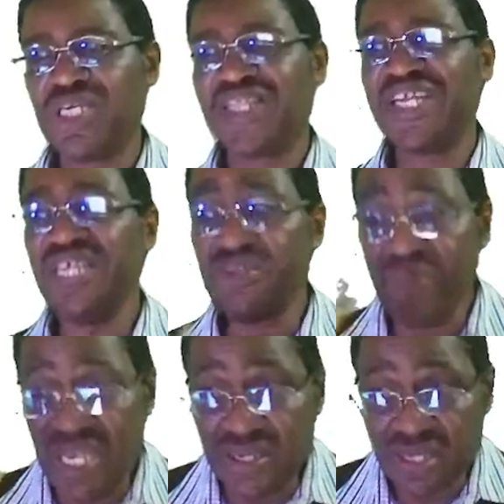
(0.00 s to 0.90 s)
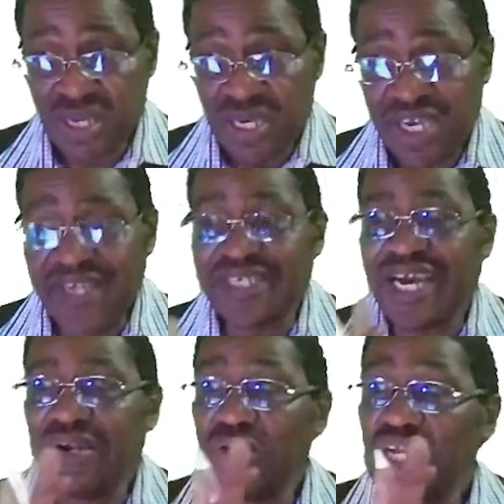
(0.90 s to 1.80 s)
then it means it can
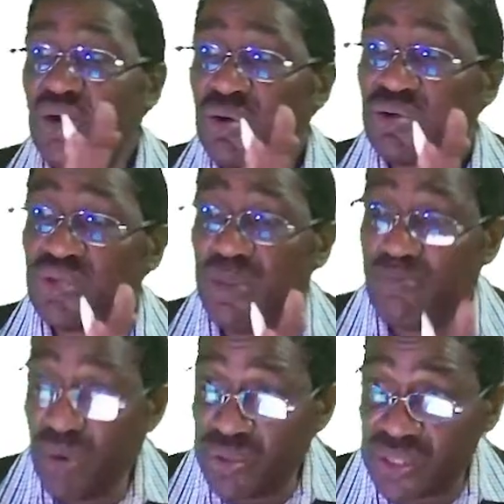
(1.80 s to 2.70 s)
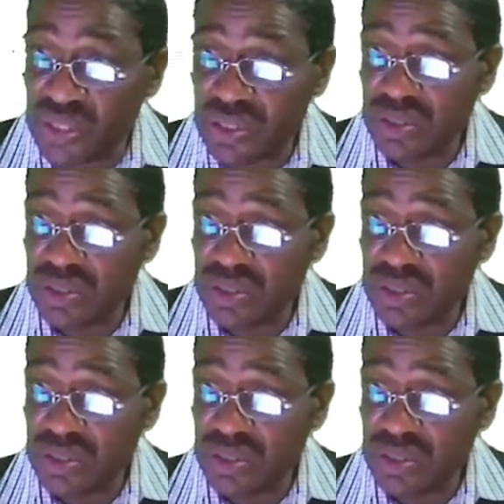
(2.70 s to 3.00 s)
only go to the books,